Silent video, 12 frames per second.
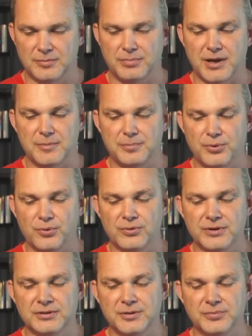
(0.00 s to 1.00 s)
by
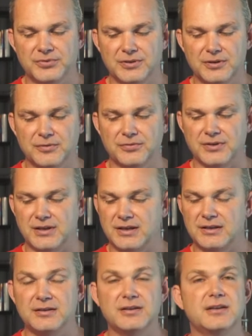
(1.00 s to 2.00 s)
pouring themselves
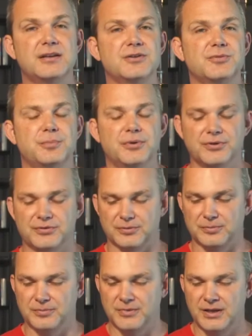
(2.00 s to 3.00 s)
into his
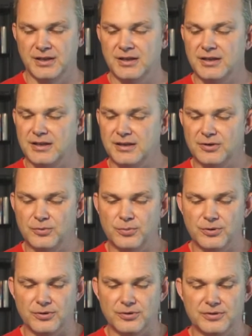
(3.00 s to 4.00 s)
bosom. In a
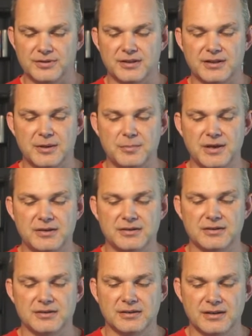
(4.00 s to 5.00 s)
word, that they may
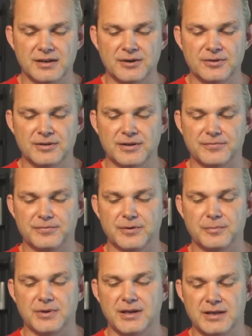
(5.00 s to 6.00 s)
declare that
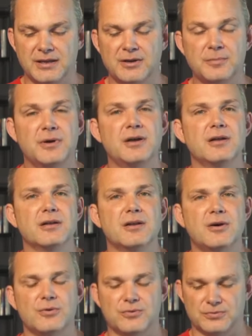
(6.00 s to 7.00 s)
from him
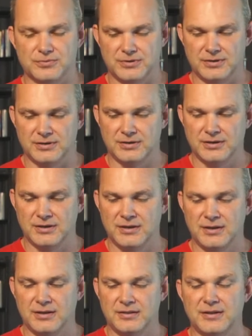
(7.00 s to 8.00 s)
alone
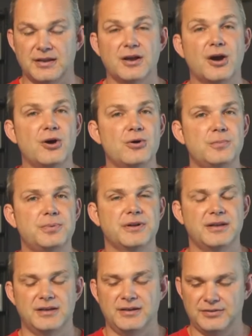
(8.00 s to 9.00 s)
they hope
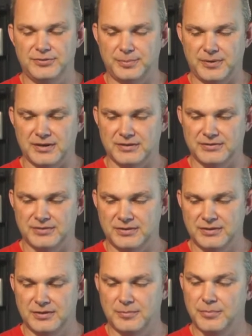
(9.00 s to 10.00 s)
and expect,
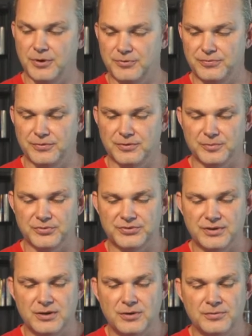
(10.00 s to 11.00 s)
both for
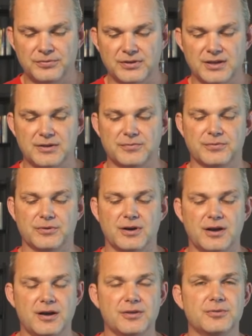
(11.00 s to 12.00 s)
themselves and for
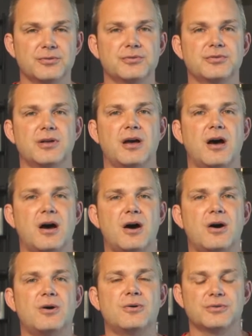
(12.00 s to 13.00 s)
others,
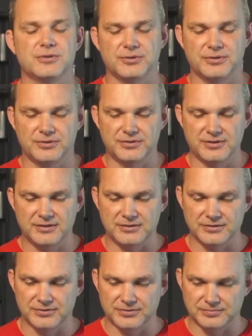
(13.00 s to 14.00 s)
all good
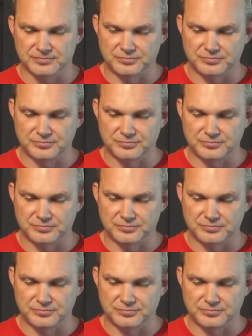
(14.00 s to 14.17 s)
things.